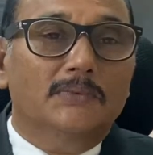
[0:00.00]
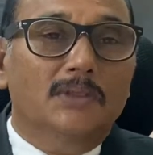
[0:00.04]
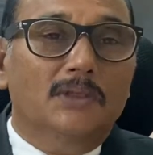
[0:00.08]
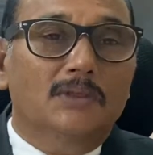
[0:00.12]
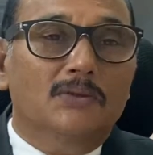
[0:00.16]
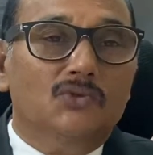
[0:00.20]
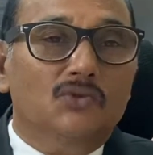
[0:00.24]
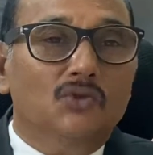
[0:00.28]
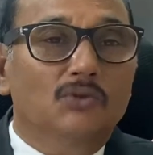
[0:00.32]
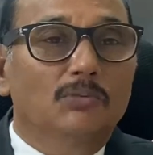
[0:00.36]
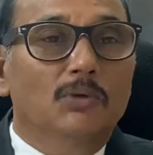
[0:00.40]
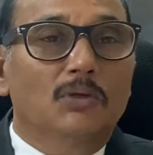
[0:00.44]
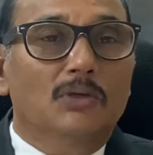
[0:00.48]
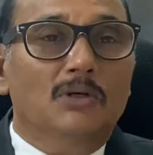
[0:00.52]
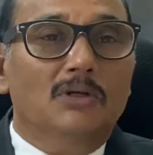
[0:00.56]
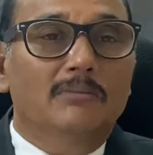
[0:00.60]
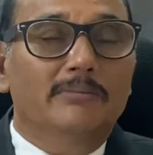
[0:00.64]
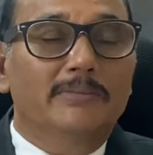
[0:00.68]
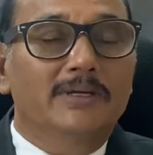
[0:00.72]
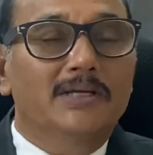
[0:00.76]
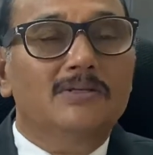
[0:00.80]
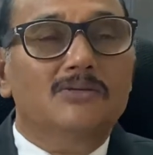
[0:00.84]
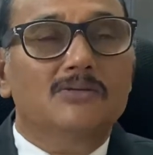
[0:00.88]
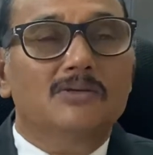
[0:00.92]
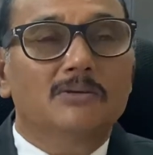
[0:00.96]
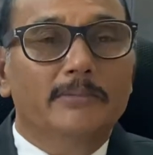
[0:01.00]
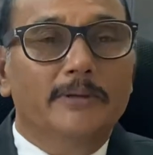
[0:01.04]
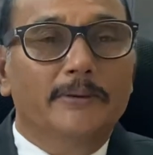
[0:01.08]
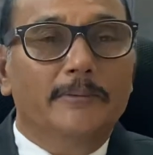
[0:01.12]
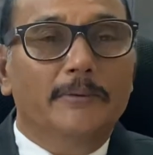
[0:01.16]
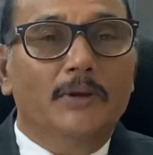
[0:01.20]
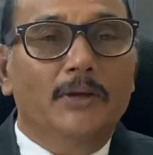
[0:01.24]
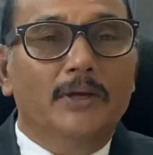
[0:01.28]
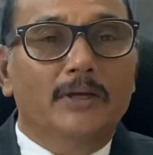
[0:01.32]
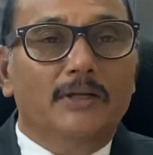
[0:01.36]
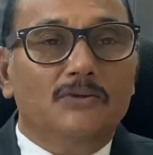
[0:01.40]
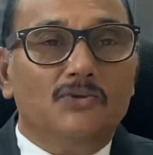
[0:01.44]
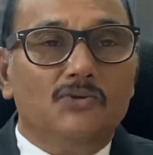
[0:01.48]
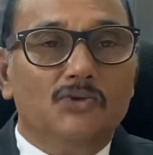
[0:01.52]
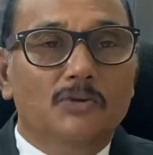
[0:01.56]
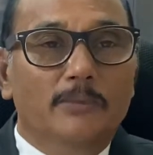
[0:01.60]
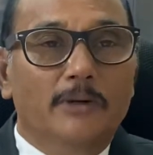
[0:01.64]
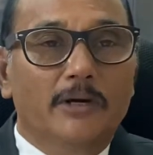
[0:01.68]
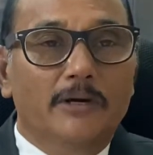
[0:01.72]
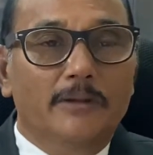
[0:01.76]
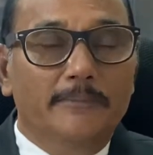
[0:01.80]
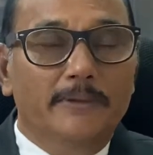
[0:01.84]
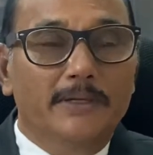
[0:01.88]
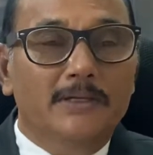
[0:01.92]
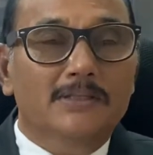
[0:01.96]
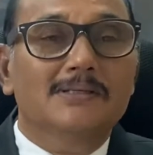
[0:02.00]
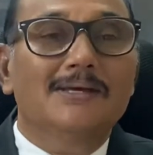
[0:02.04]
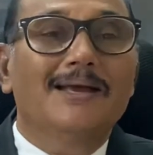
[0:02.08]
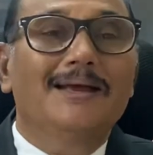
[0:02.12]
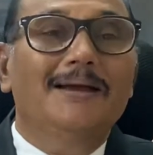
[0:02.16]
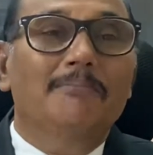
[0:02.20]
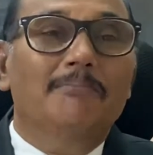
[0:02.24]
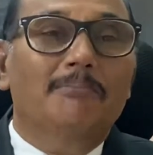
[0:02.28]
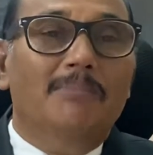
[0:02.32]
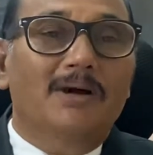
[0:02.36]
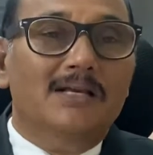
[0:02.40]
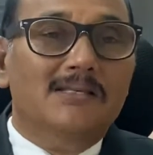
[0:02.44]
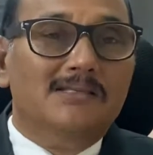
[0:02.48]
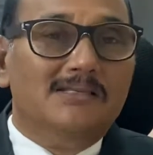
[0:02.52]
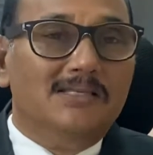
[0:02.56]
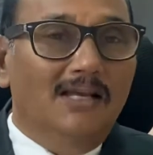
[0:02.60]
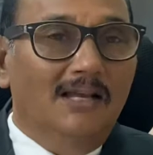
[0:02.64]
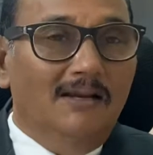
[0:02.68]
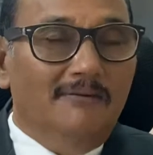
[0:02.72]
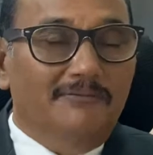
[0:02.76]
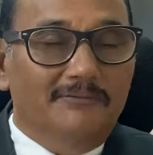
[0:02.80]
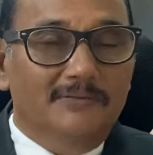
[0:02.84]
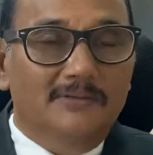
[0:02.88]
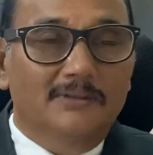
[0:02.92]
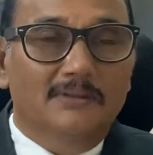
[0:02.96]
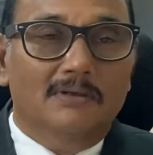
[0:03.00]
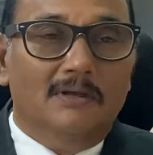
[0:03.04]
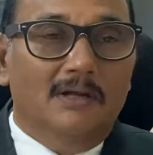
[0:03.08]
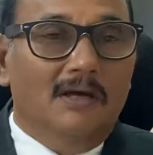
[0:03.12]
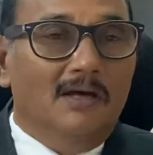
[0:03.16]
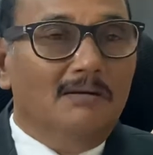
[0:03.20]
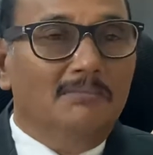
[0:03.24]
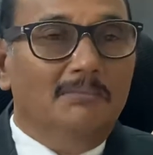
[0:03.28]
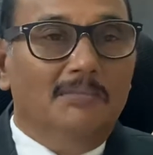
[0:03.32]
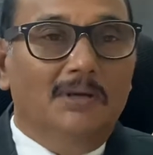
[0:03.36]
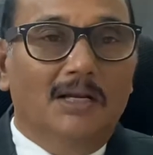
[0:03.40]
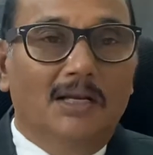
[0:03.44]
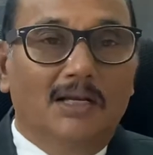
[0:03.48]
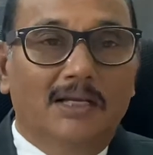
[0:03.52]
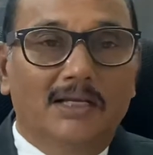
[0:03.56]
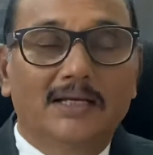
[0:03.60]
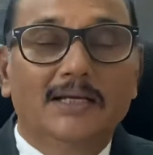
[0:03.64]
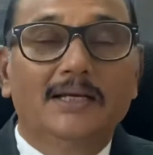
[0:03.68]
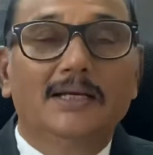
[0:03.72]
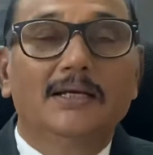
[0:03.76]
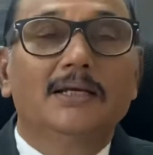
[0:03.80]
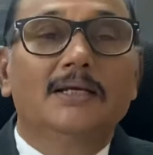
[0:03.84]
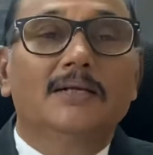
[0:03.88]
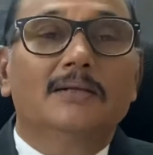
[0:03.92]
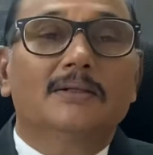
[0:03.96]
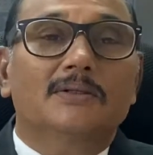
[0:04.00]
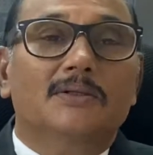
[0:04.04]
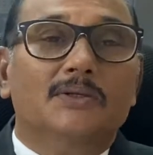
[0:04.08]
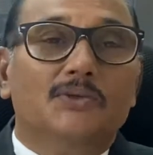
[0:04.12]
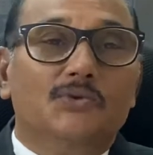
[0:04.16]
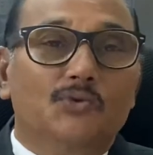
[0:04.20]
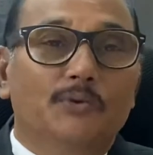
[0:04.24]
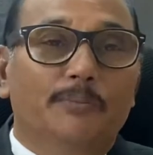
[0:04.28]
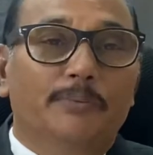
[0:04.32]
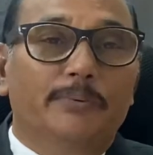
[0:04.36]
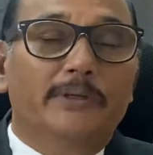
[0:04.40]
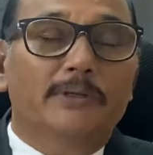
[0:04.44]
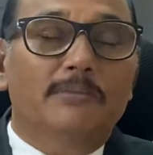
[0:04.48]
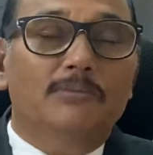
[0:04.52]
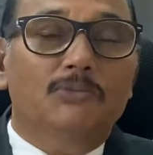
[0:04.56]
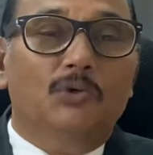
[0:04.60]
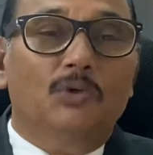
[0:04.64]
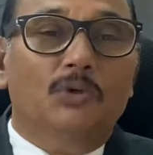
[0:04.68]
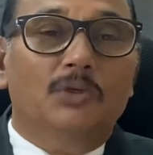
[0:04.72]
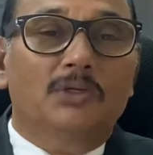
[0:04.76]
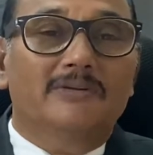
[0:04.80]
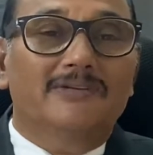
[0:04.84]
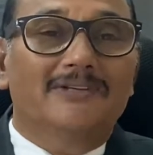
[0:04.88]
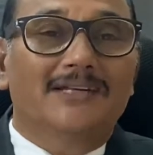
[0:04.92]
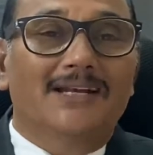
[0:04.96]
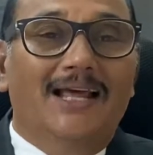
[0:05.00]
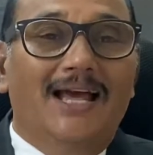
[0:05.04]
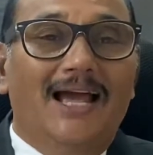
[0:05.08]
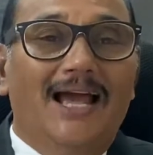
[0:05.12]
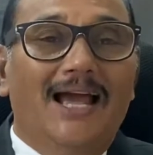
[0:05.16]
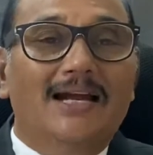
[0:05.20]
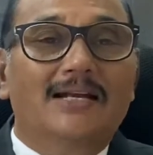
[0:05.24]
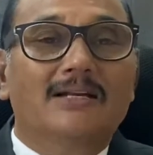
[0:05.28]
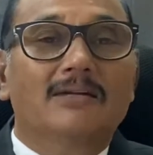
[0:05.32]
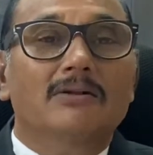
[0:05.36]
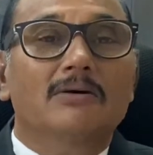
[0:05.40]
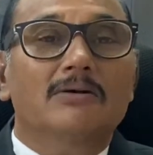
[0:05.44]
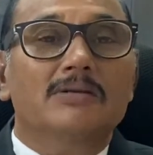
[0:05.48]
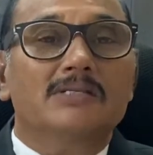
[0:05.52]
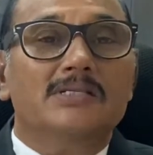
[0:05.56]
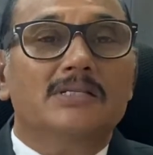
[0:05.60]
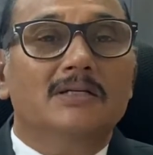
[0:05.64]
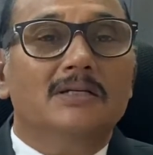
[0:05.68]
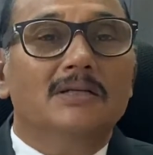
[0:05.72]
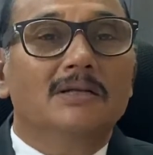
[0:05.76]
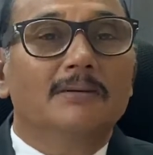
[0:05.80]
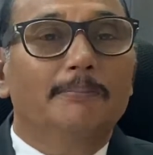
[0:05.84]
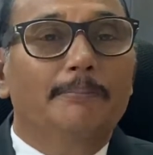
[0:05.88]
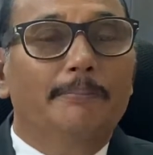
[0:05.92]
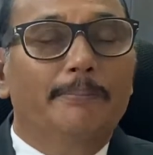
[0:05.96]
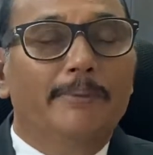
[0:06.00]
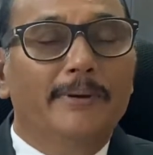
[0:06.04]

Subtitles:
Suo motu means, you may be knowing, suo motu means by self. Normally the Supreme Court will act on certain